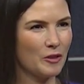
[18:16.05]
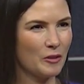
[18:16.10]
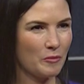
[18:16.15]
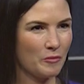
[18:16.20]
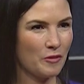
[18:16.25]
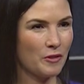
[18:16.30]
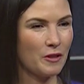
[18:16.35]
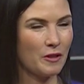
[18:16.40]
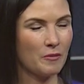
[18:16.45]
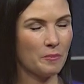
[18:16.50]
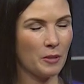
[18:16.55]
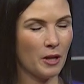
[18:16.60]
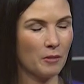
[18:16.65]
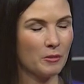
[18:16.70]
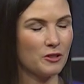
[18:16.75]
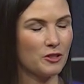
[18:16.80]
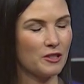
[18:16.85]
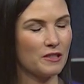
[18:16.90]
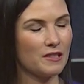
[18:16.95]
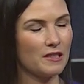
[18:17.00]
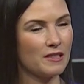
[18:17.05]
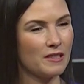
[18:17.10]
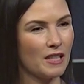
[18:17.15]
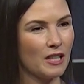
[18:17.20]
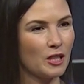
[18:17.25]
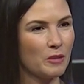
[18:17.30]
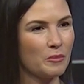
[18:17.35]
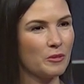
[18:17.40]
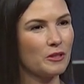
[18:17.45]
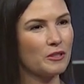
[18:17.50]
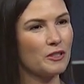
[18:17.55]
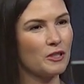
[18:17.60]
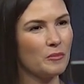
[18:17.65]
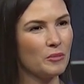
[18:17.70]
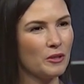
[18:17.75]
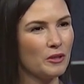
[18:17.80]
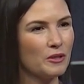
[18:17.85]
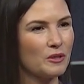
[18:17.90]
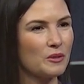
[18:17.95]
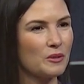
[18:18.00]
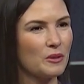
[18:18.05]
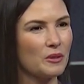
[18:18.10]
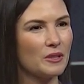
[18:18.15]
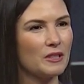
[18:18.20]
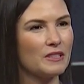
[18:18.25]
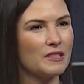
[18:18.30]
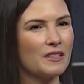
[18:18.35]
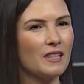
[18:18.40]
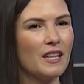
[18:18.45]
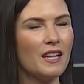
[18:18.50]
for the publishers to sell the book to the bookstores,